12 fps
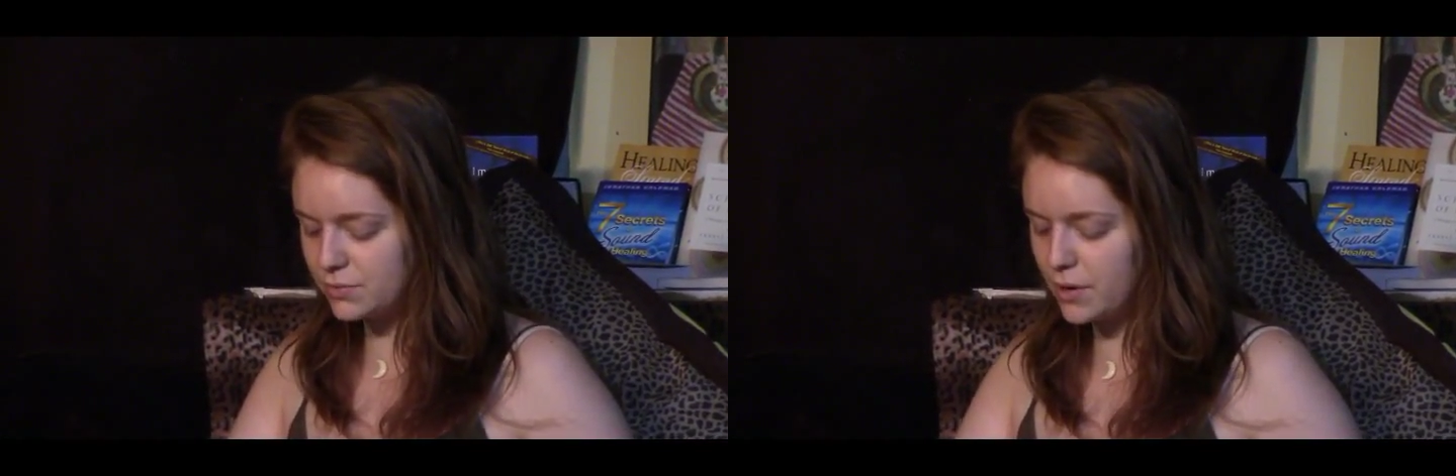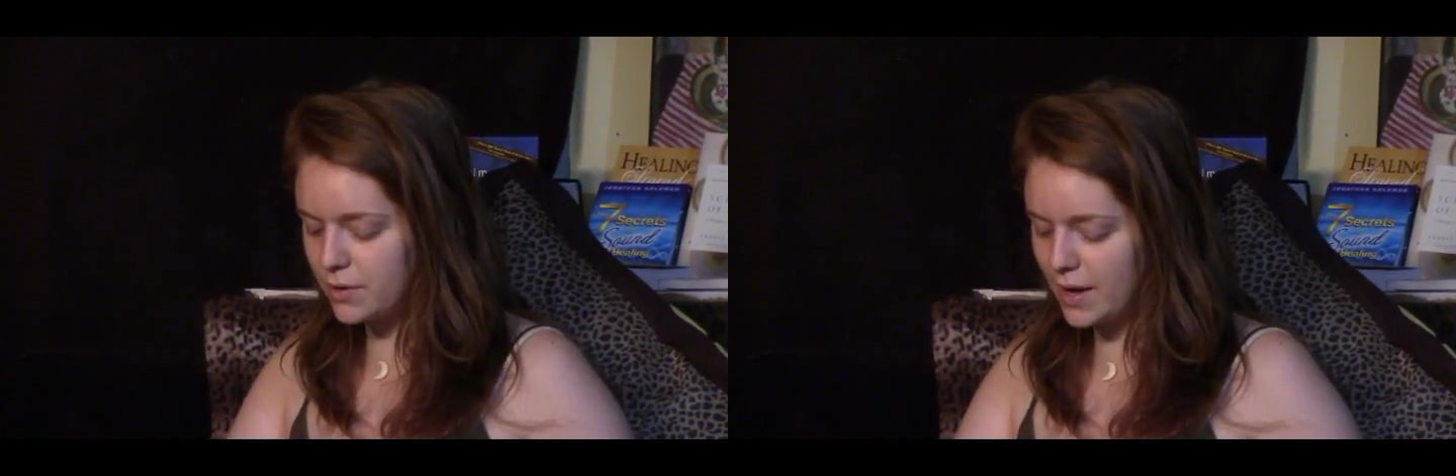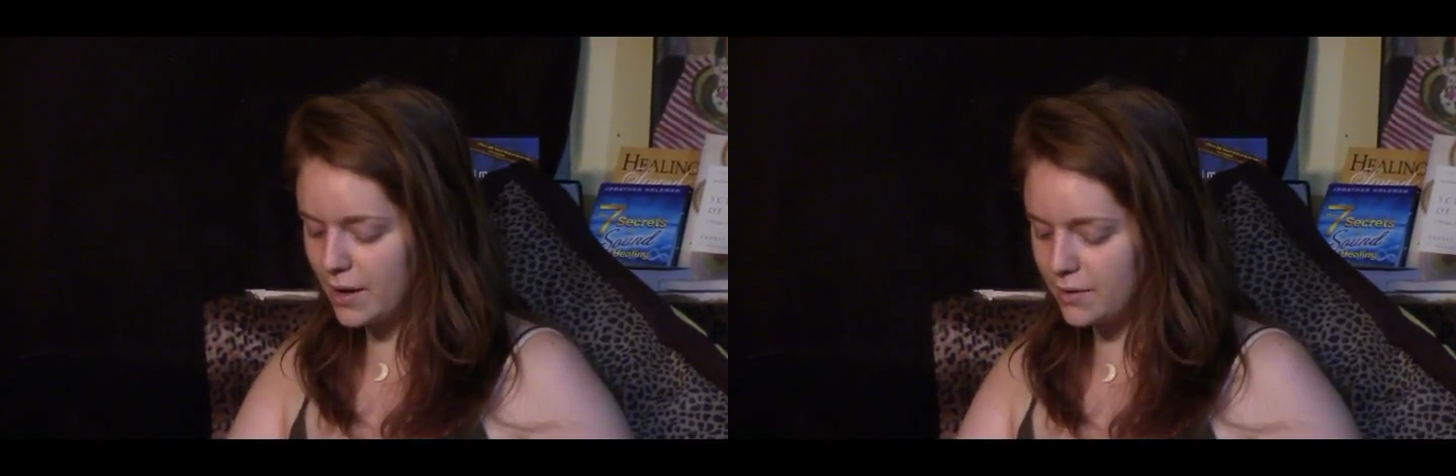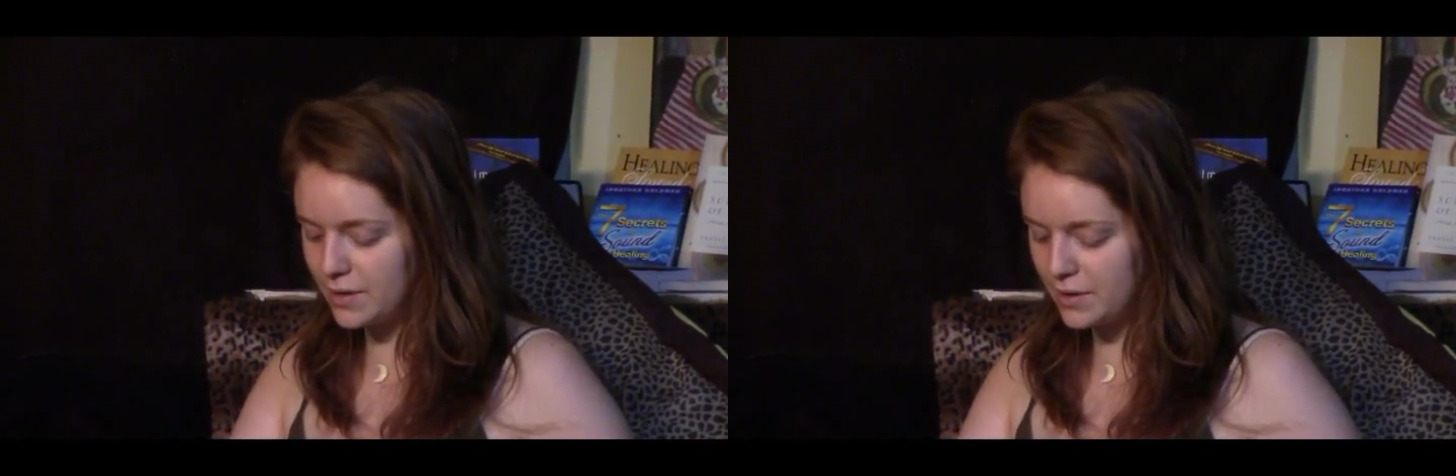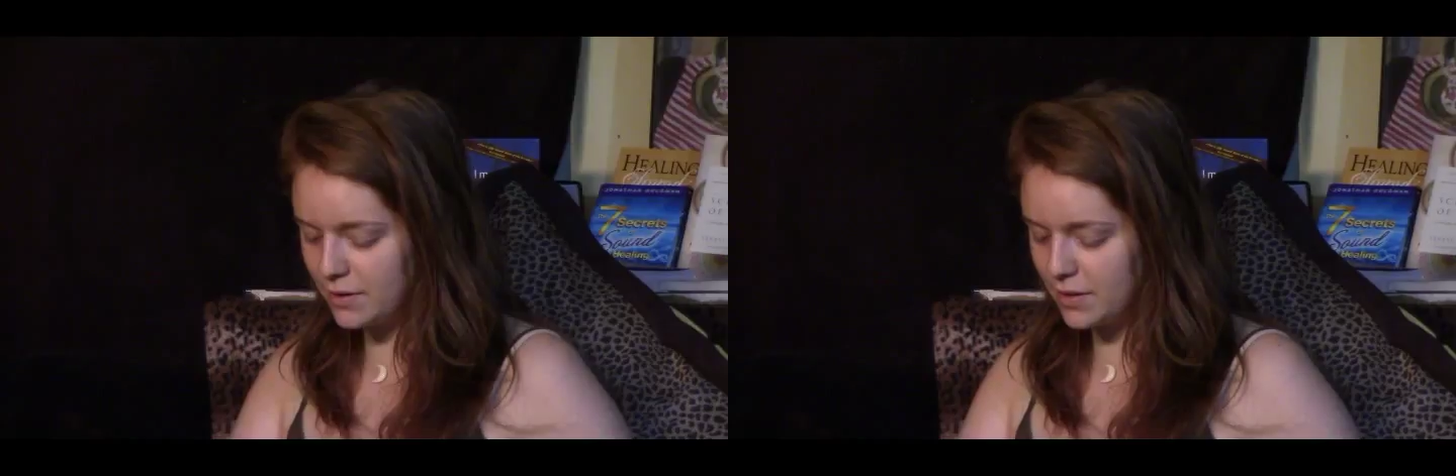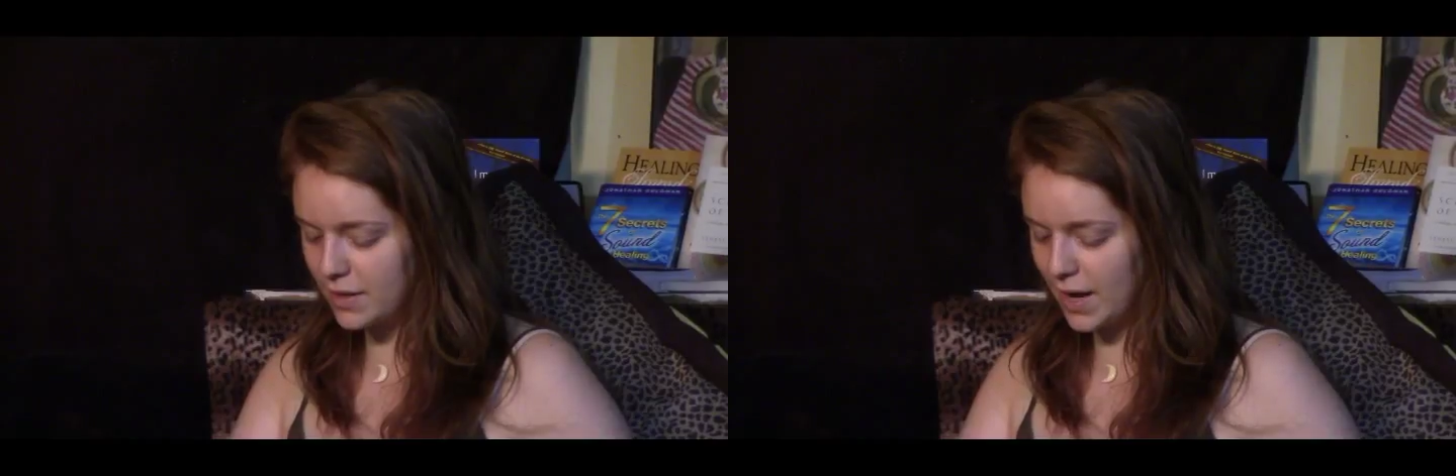wrote out,
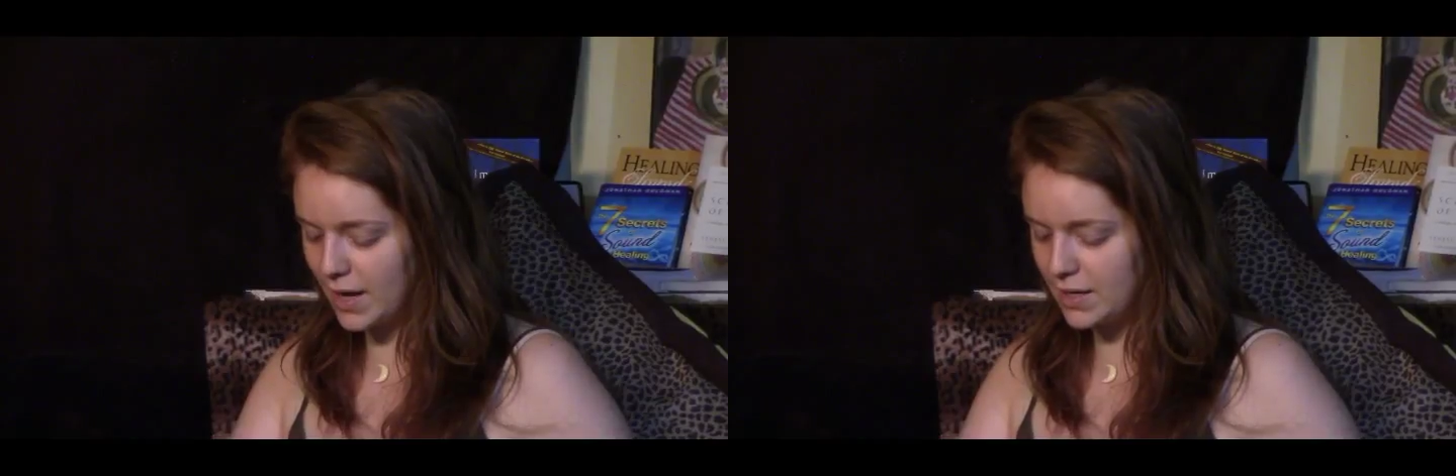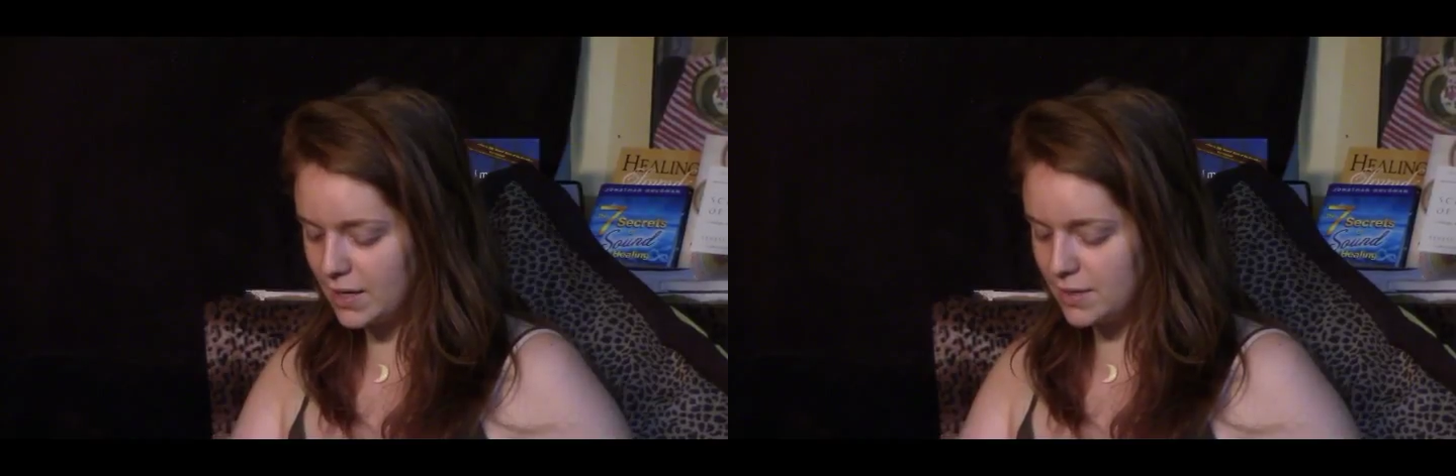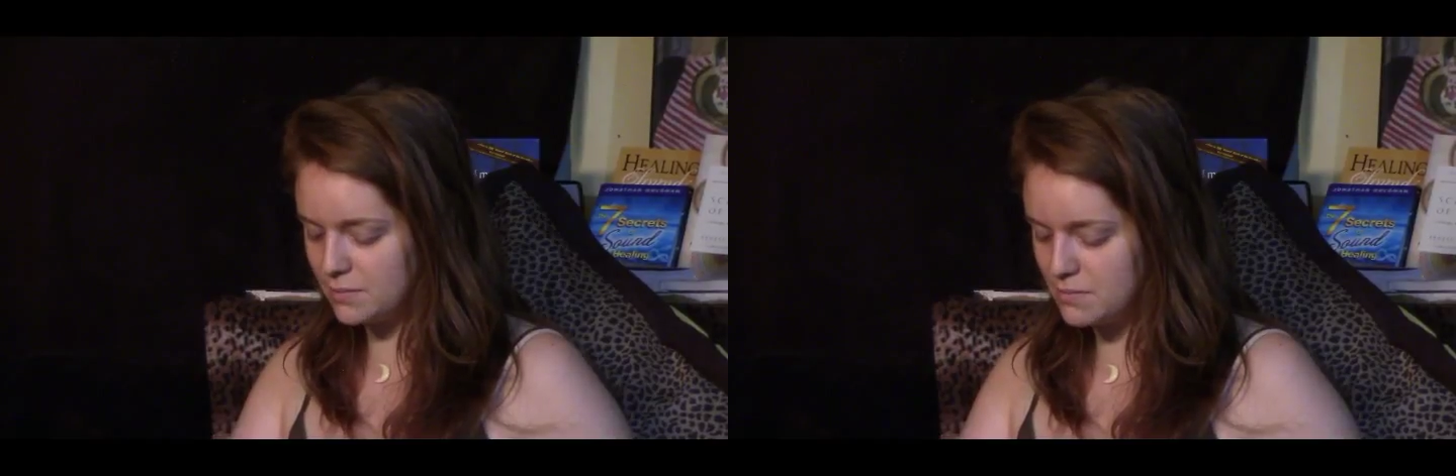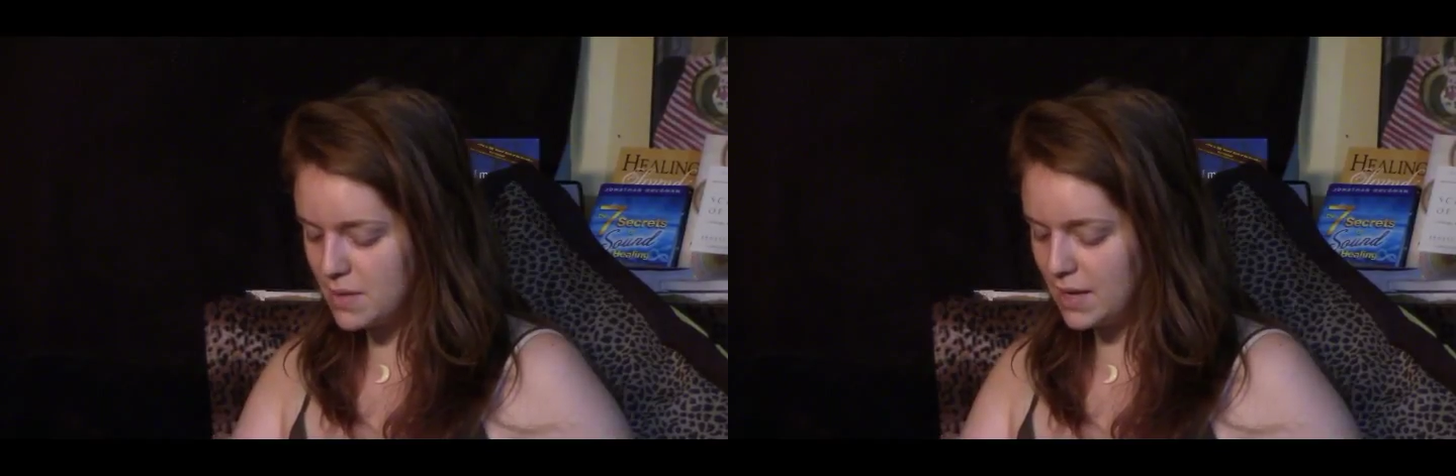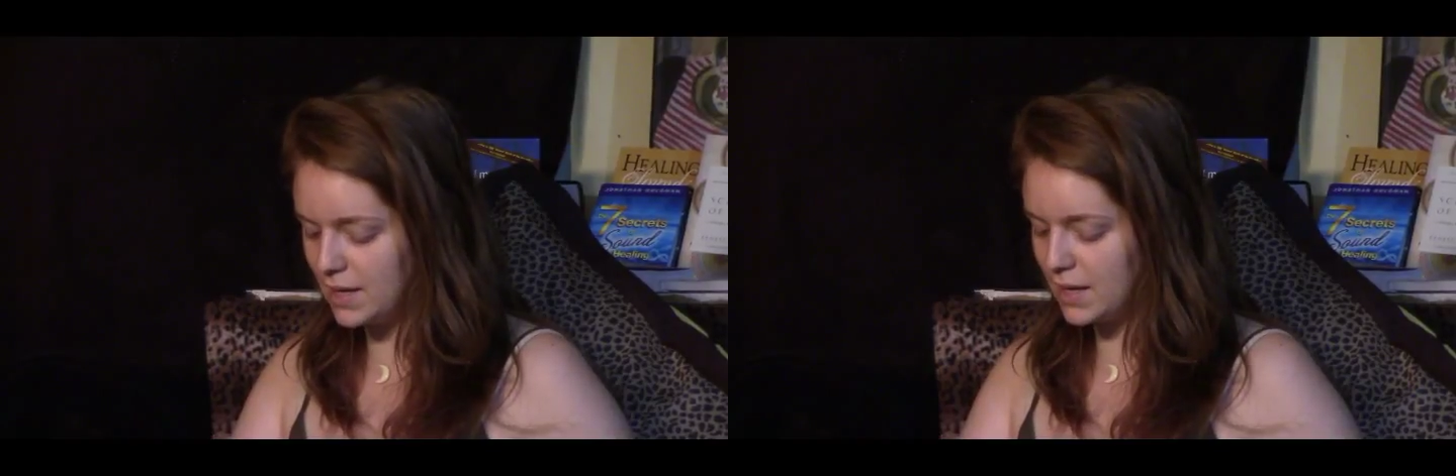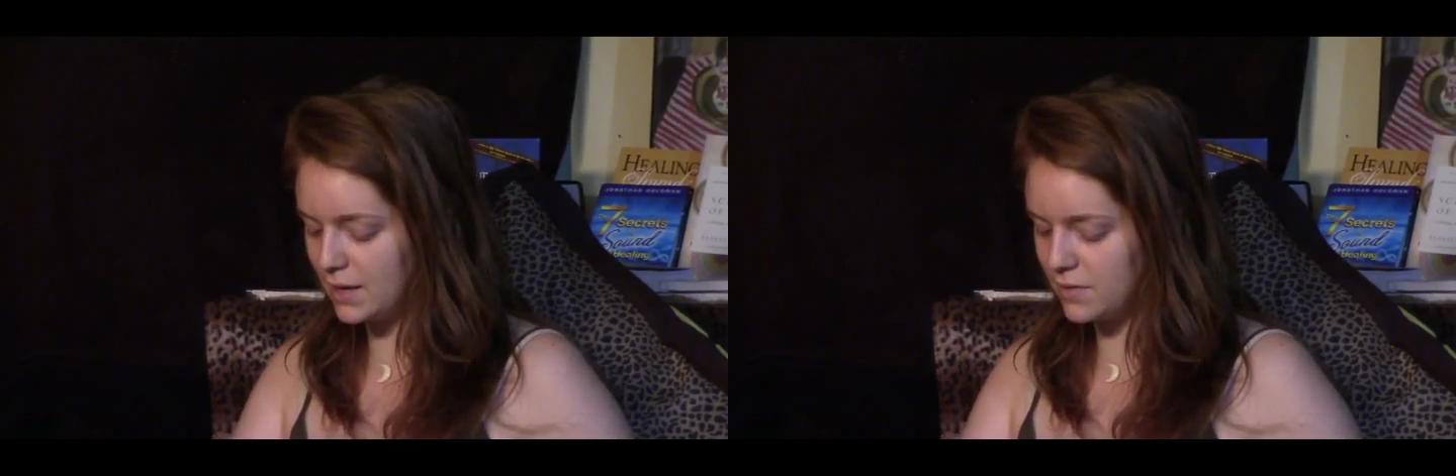the kind of
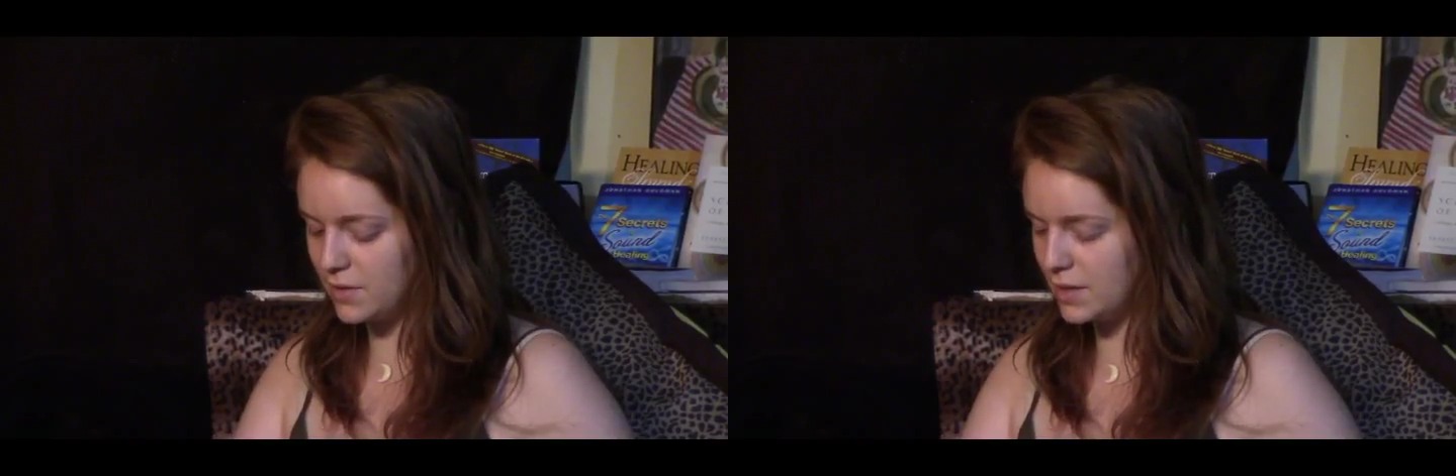meaning of